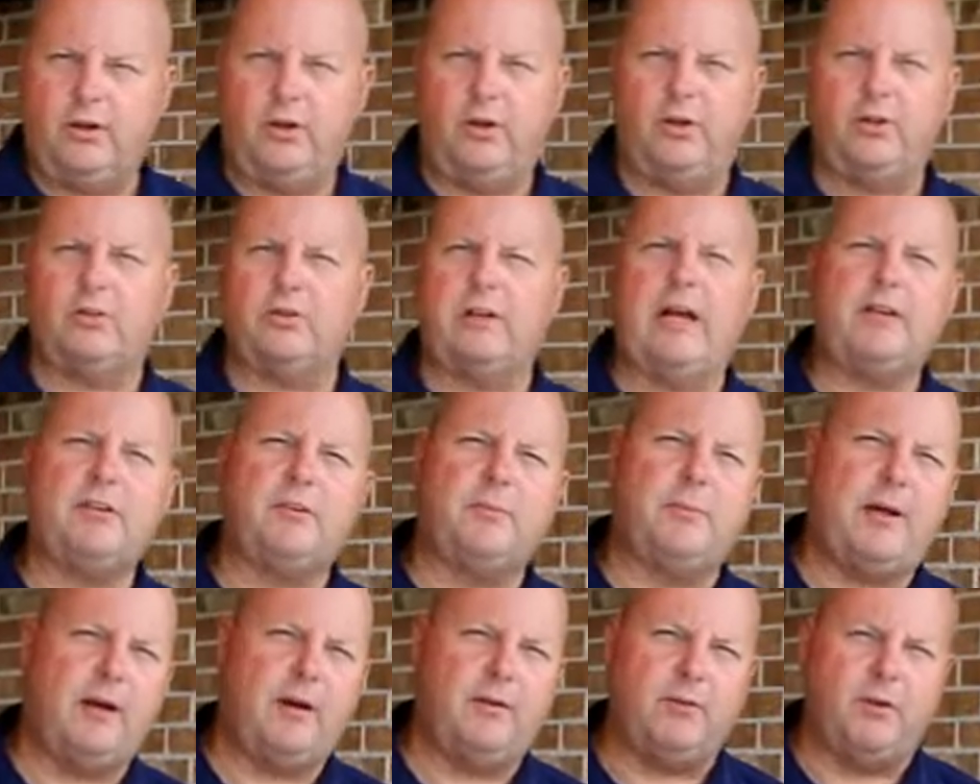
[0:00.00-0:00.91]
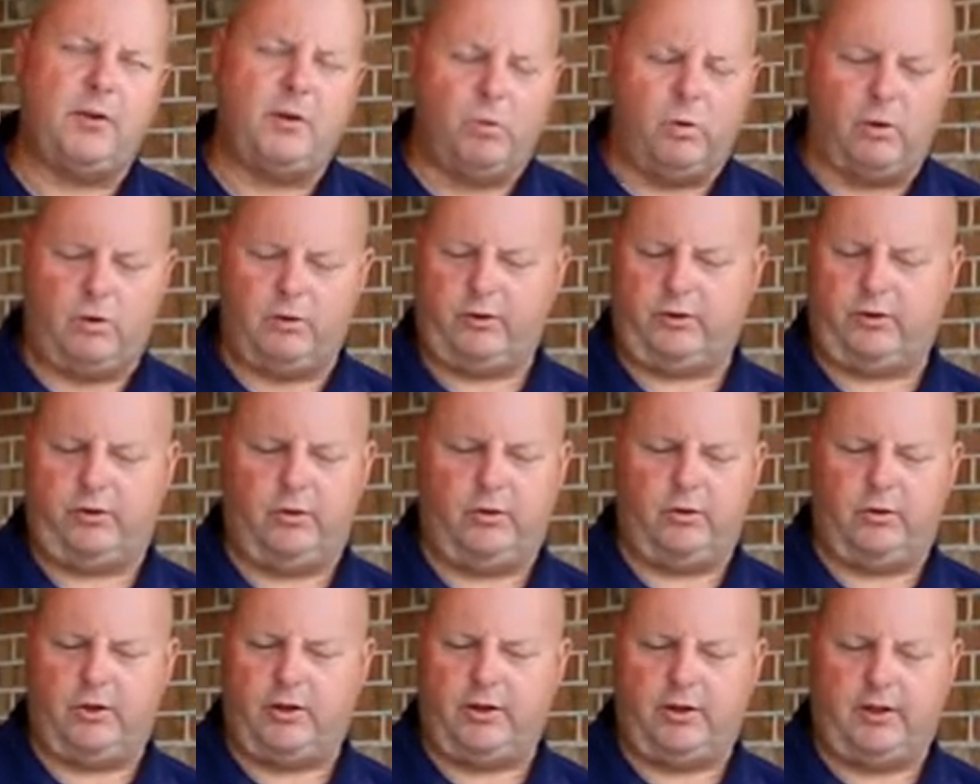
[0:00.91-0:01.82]
You can slice them however you want to.
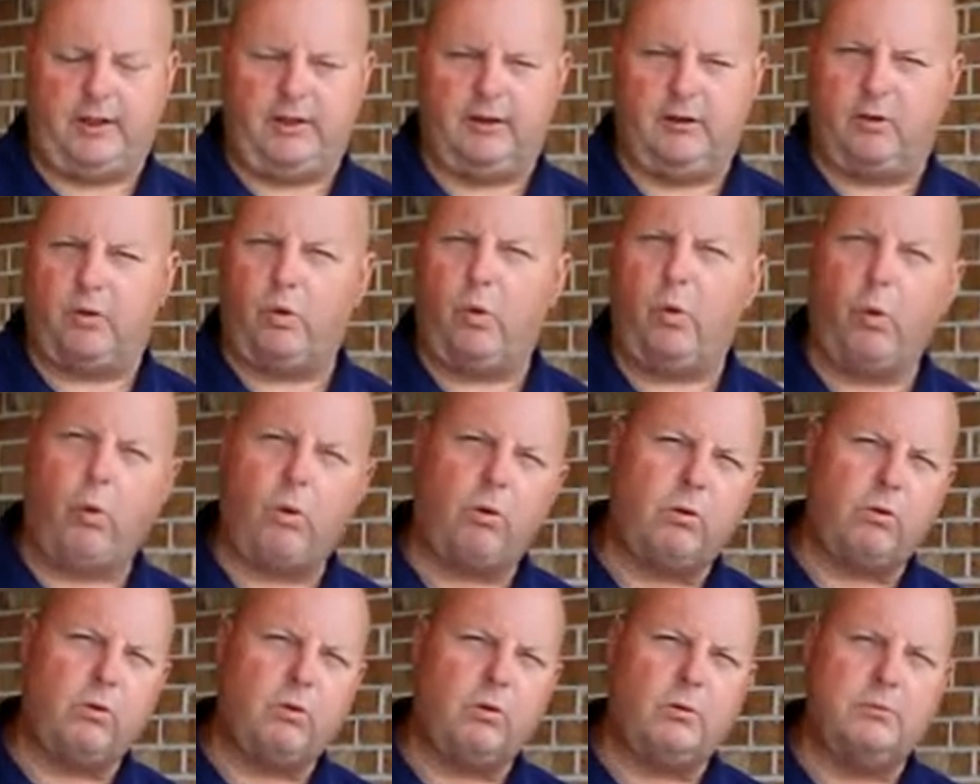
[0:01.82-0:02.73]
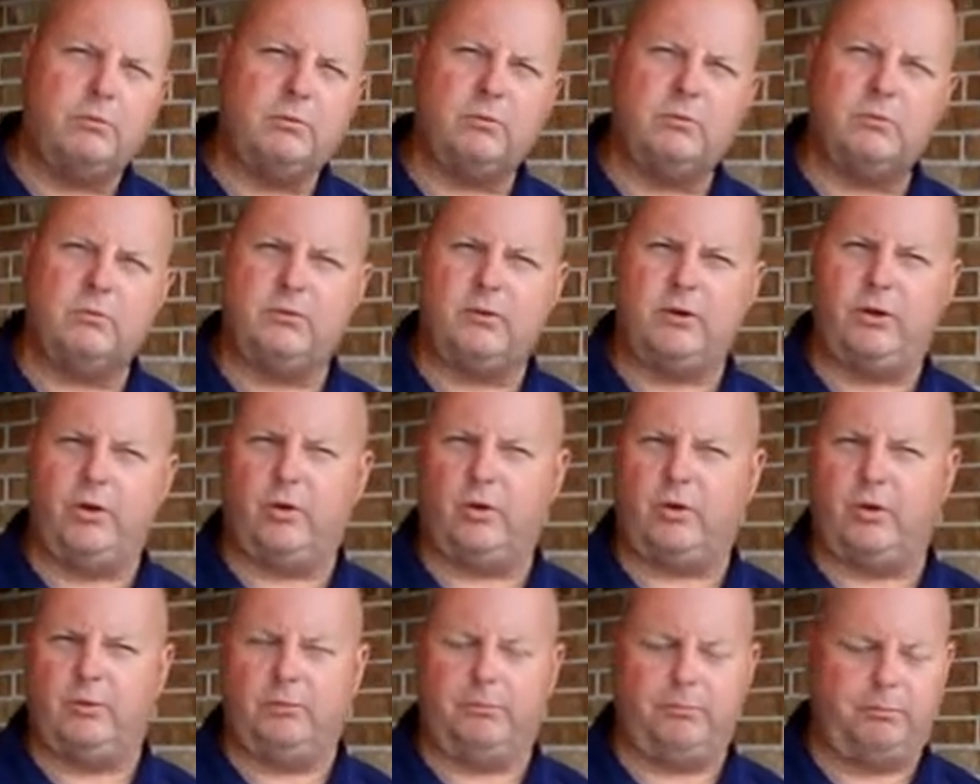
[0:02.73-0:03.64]
You can either quarter them, you
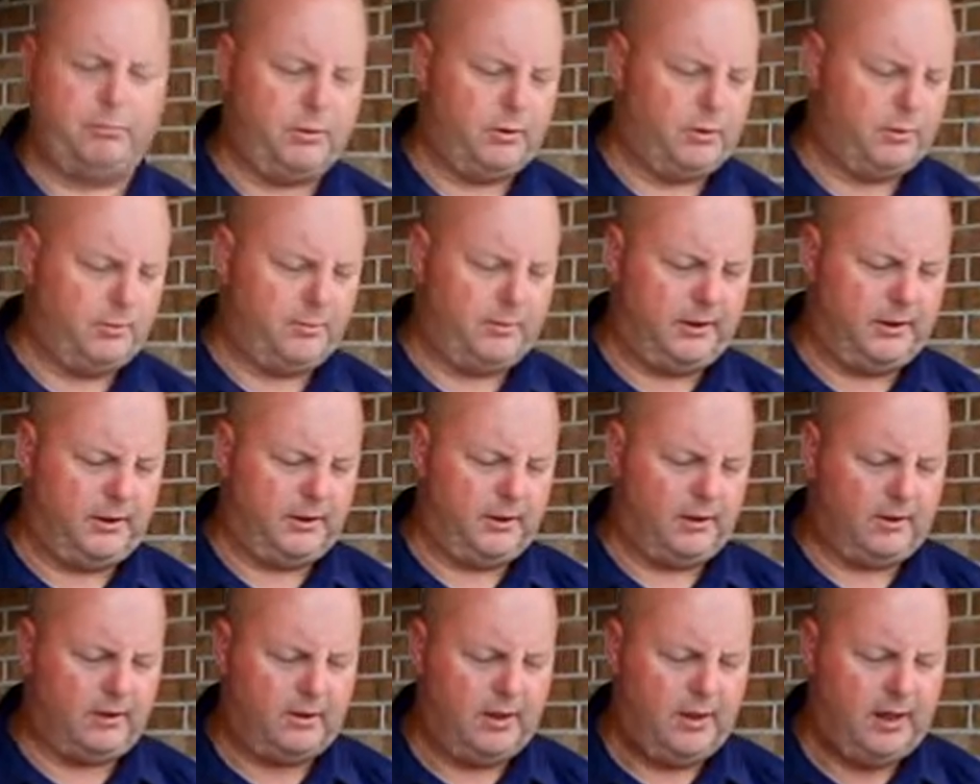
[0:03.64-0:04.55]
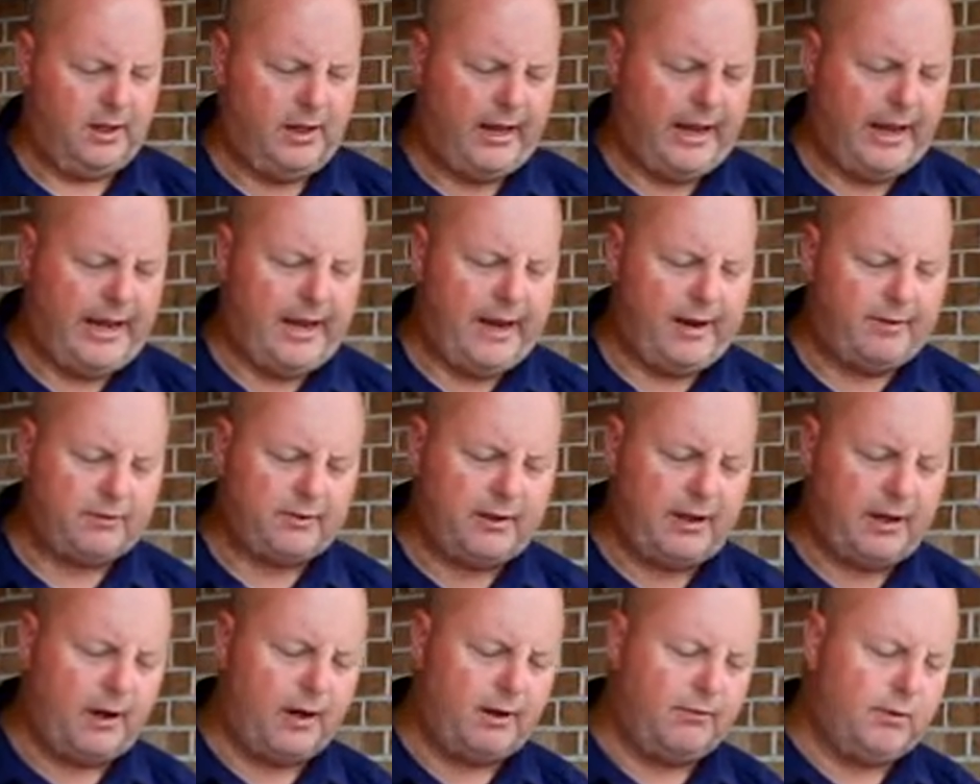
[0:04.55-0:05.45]
can put them in halves,
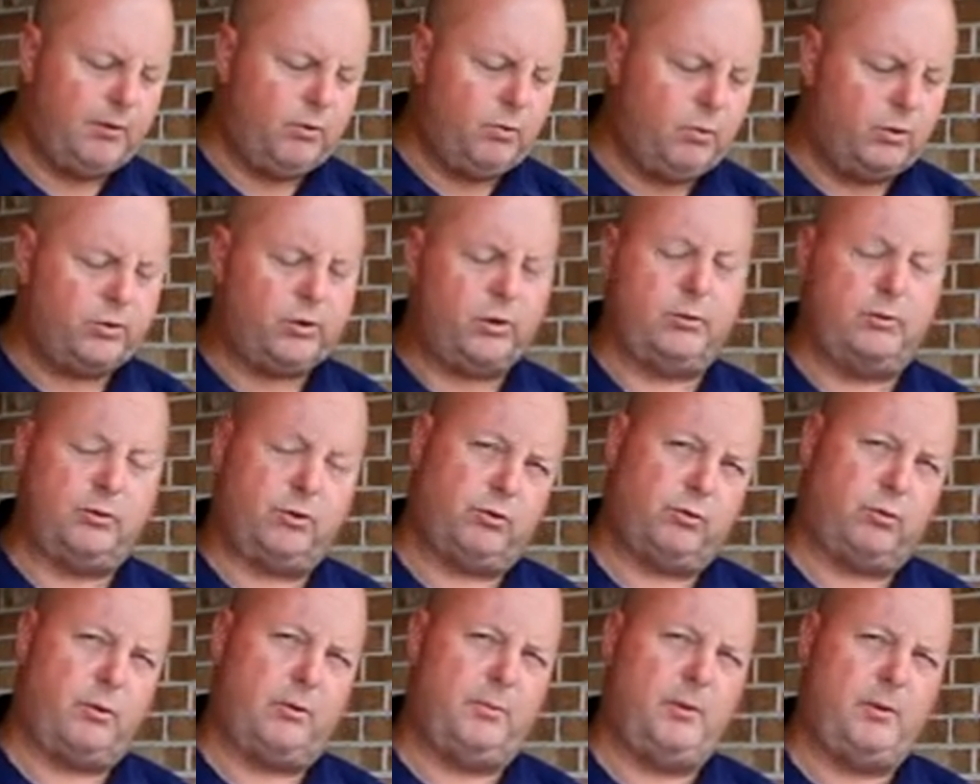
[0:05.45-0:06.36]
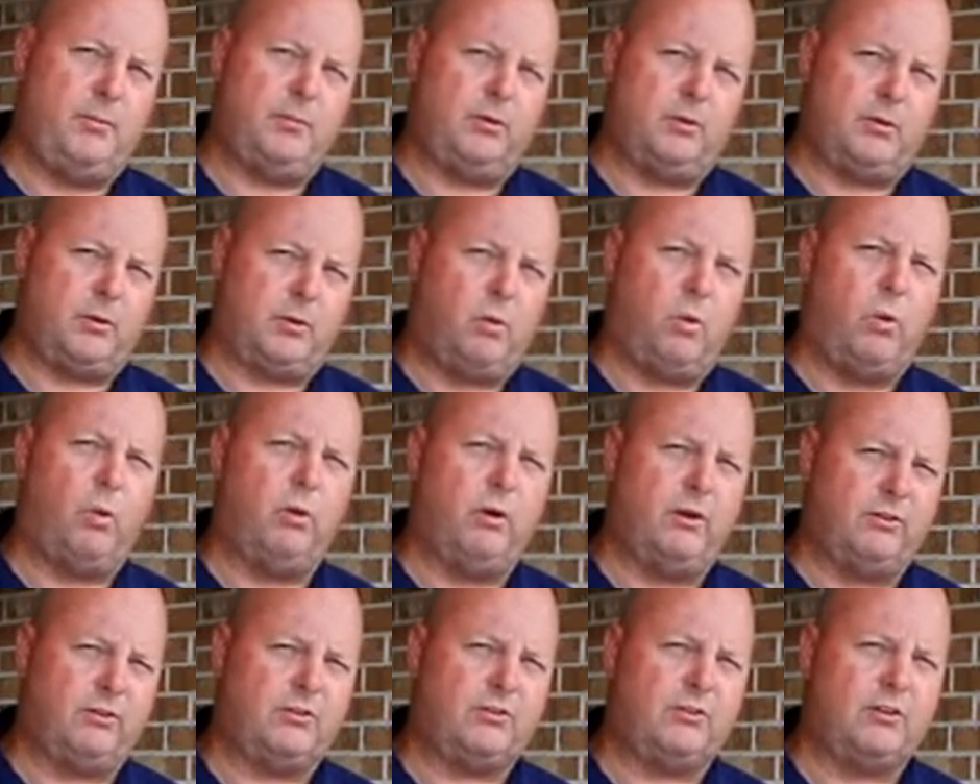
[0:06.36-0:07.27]
however you want to. Just remember the core
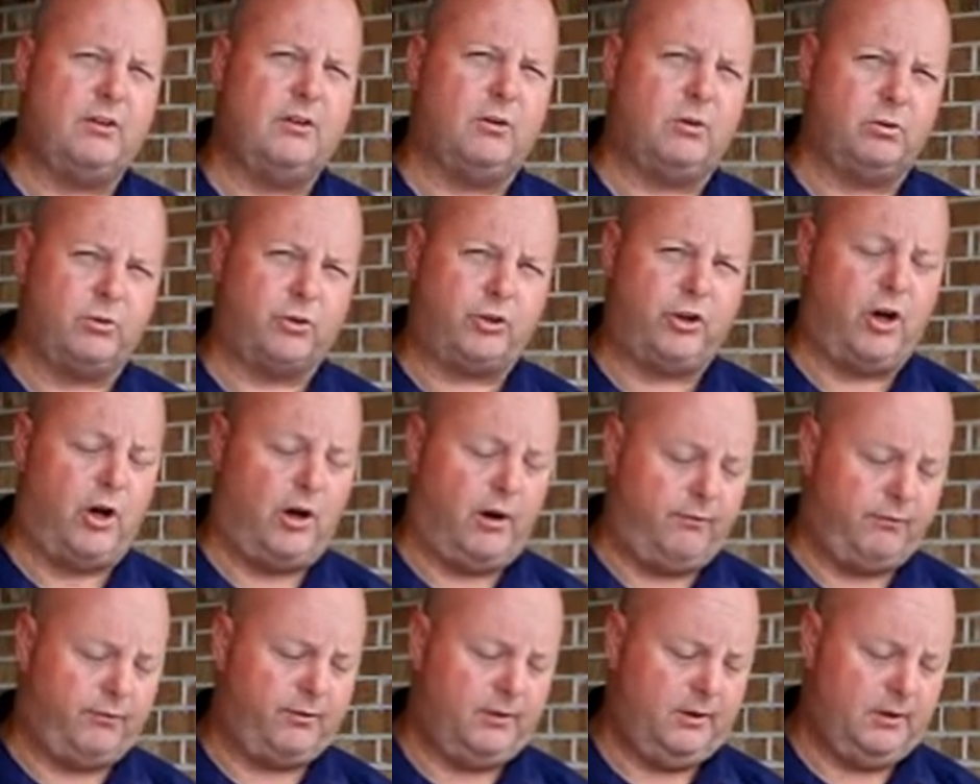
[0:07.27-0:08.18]
is still tough.